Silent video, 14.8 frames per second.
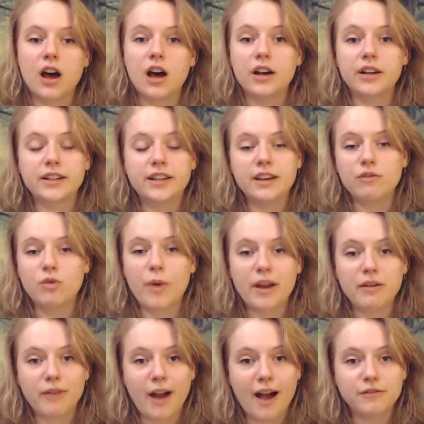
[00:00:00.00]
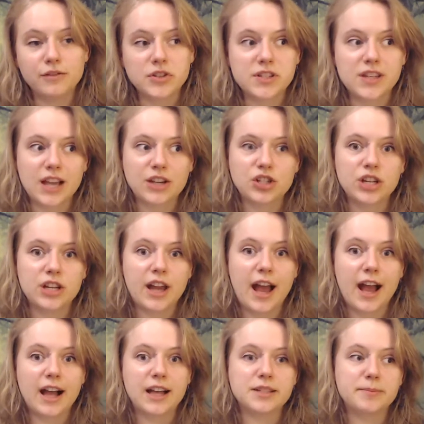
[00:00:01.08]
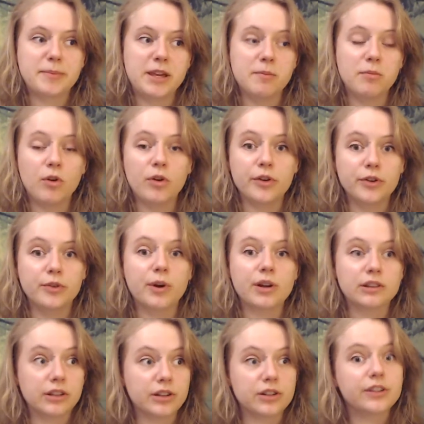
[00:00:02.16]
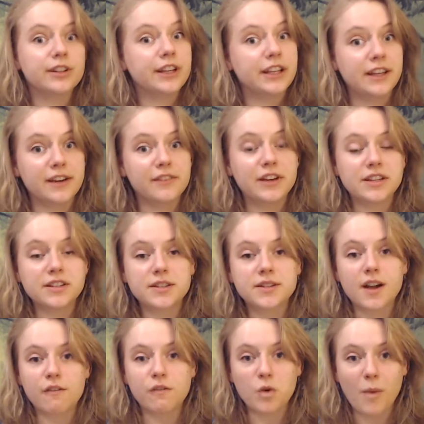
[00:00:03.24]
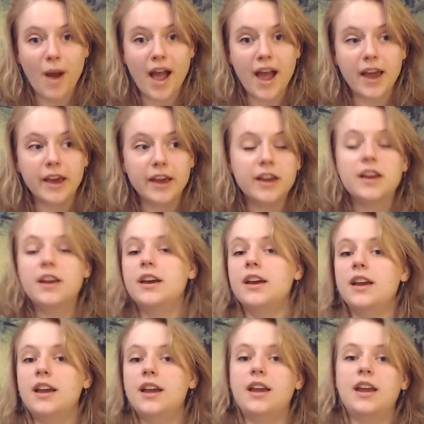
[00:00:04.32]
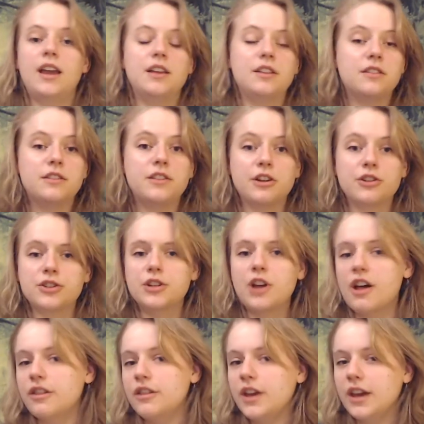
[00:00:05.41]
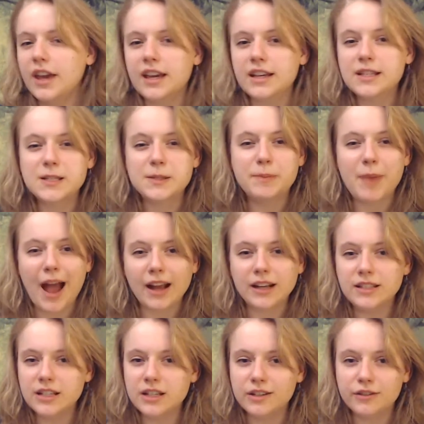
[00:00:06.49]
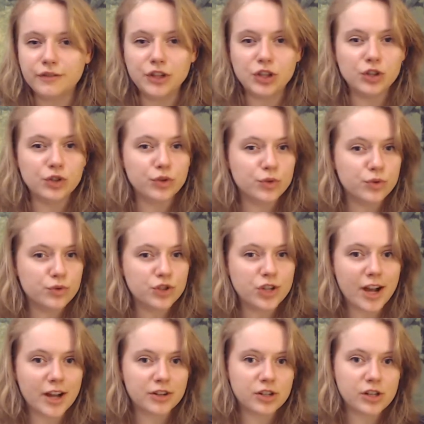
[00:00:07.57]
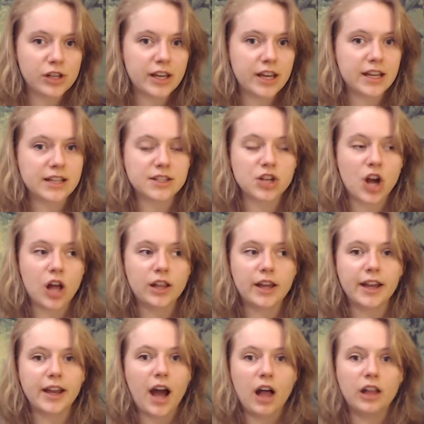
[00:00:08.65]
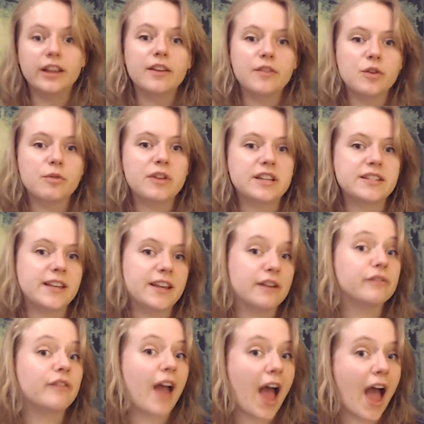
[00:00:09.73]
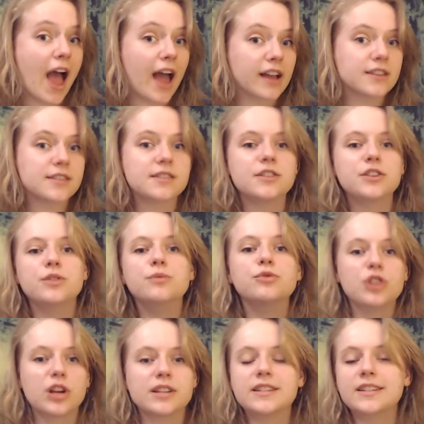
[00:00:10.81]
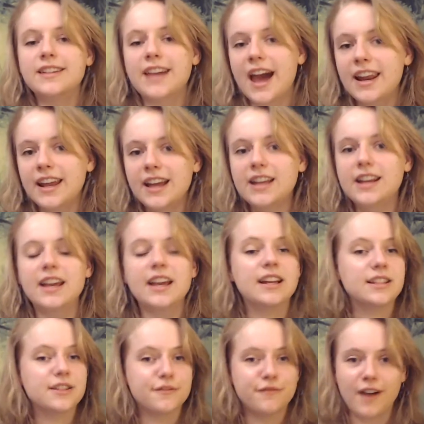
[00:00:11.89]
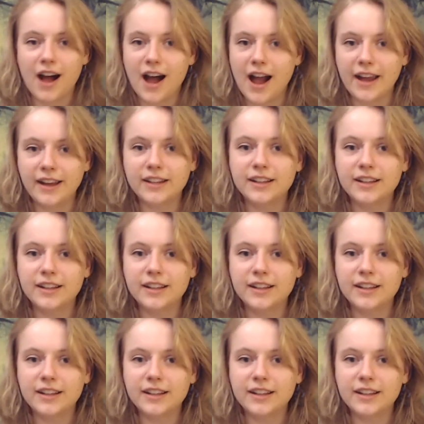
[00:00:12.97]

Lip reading: giveaway raffle section has people who are literally giving stuff away. There's nothing expected of you generally. It's not like, I'll give you this if X. You just get it. It's fine.